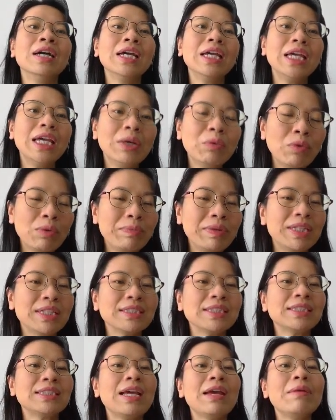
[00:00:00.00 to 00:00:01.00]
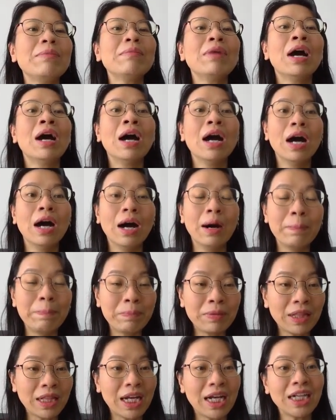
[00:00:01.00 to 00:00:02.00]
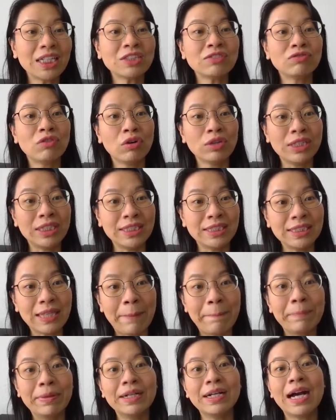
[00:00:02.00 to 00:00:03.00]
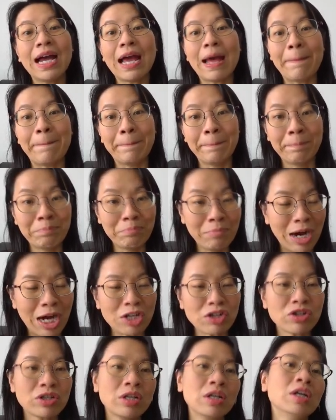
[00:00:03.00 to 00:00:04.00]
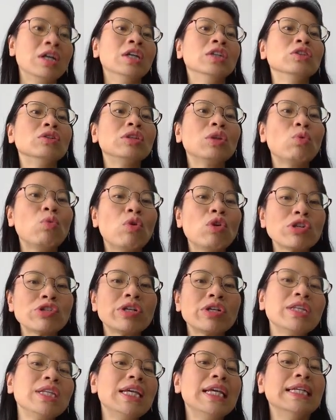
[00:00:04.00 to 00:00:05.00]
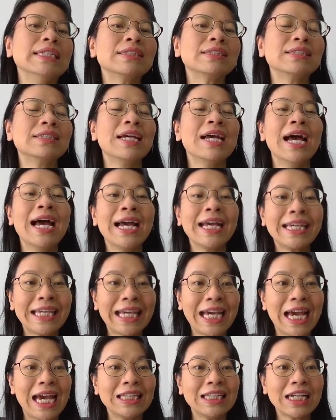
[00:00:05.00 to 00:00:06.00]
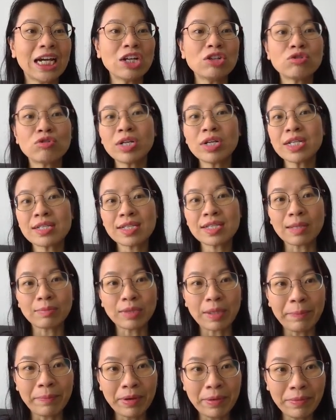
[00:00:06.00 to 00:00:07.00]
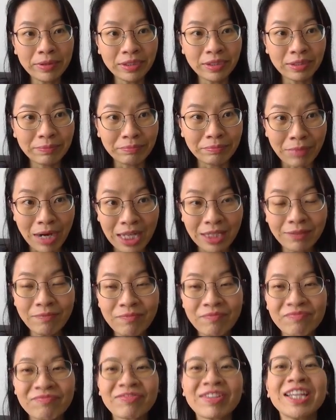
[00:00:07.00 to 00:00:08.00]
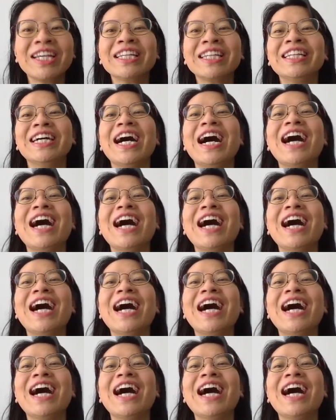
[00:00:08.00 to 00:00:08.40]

it will be the same applies for December and March. So the question is, can I trade September month? The